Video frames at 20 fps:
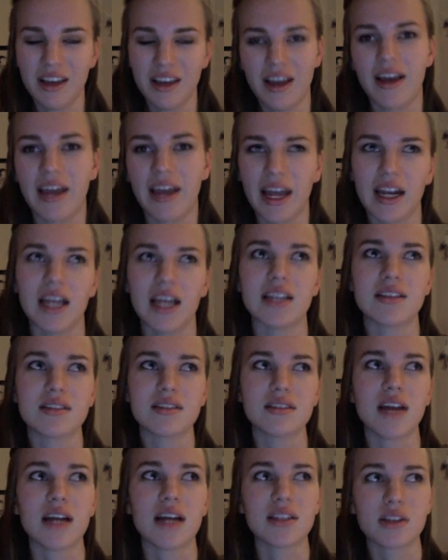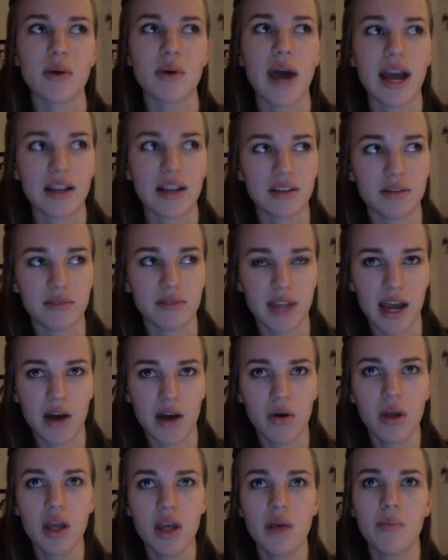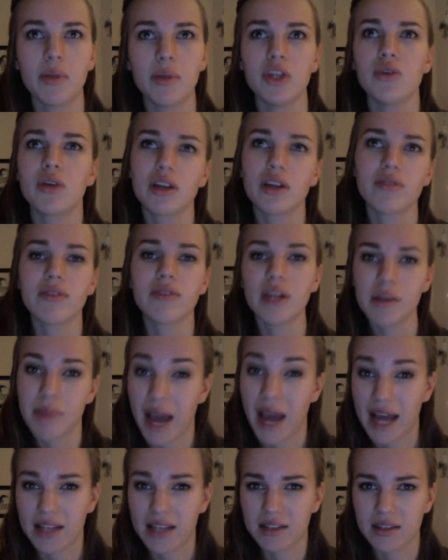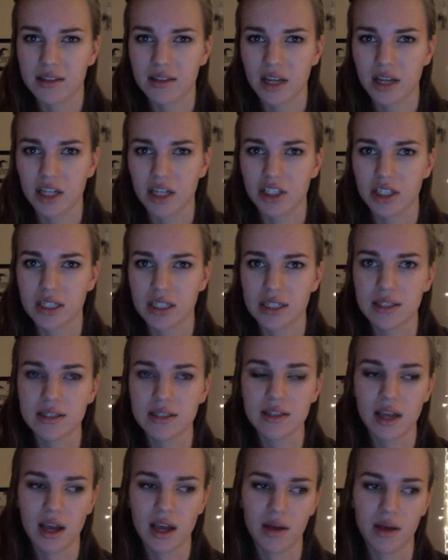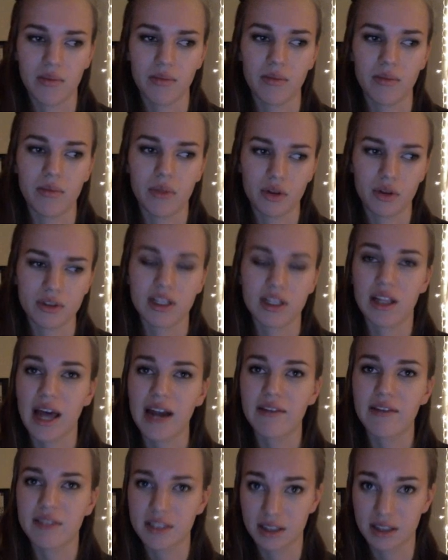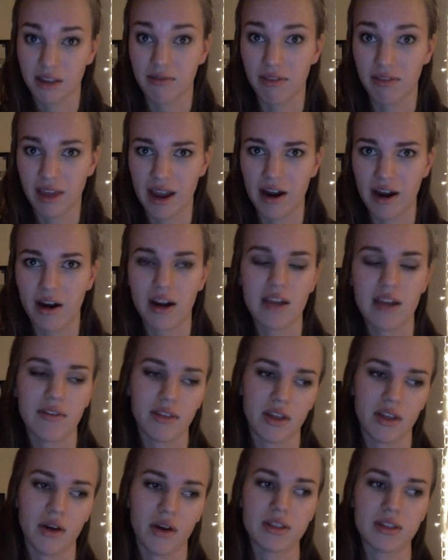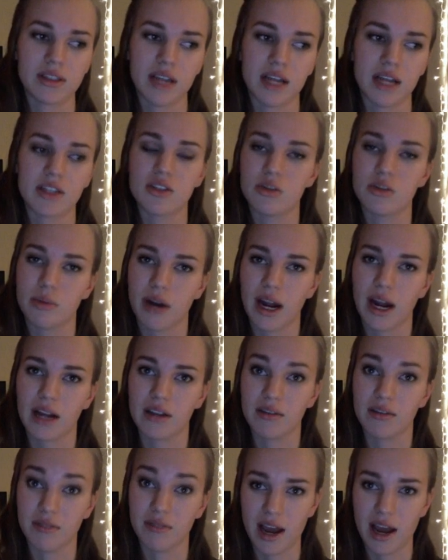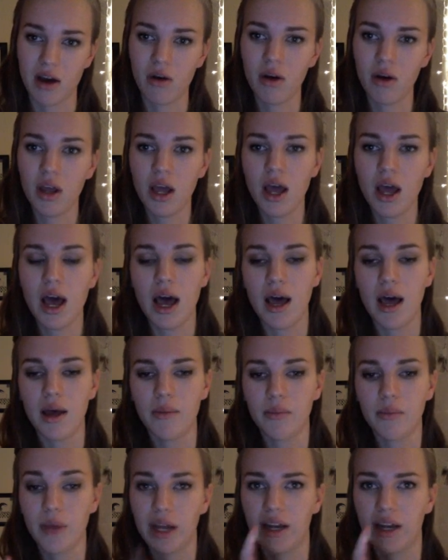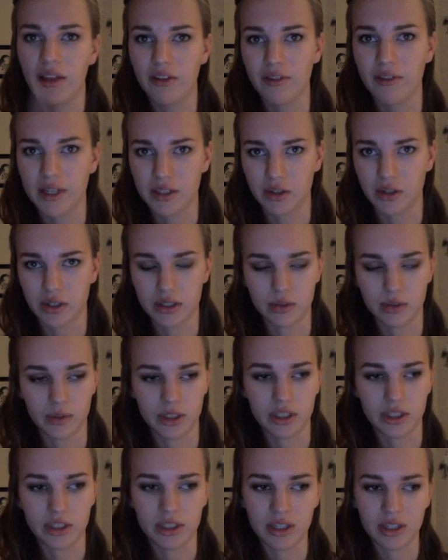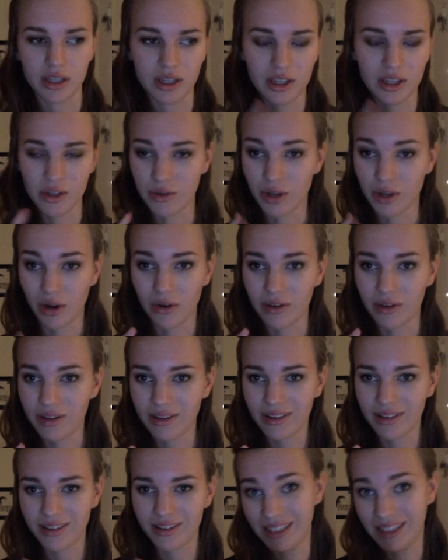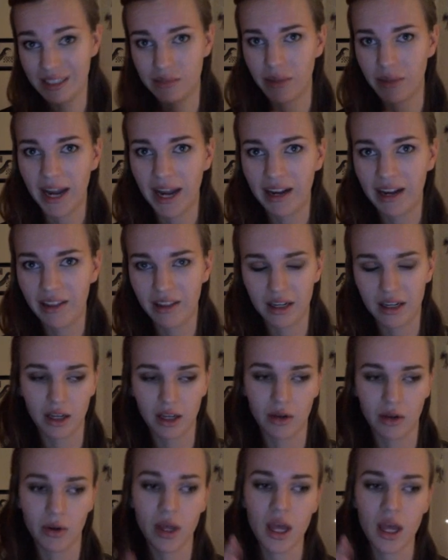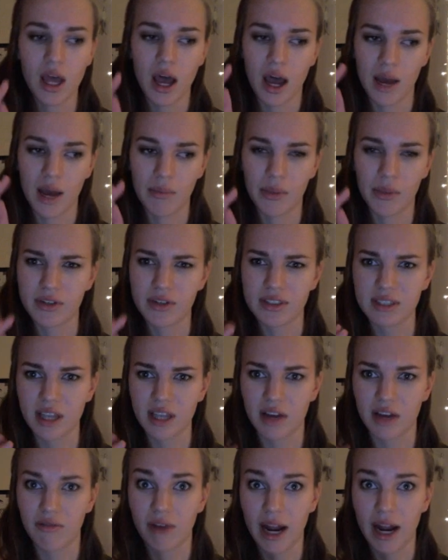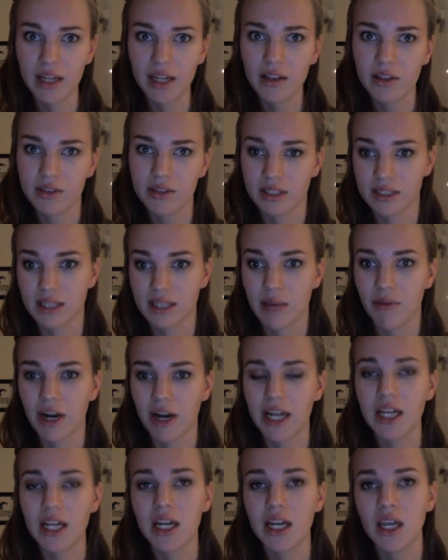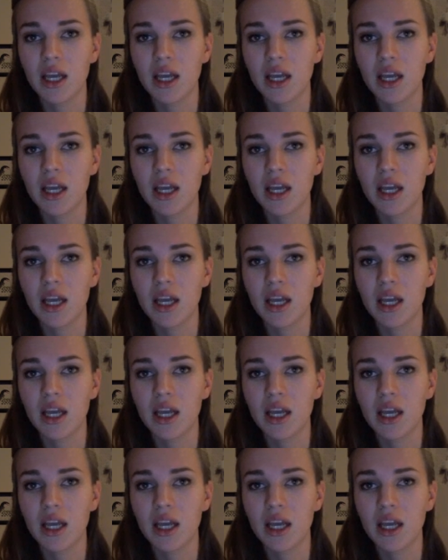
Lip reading: again, it's not so active now, but you can read past discussions. There's a lot of stuff there, even though it's not super active now. Another resource, which you don't need to buy anything to go, there's a subreddit.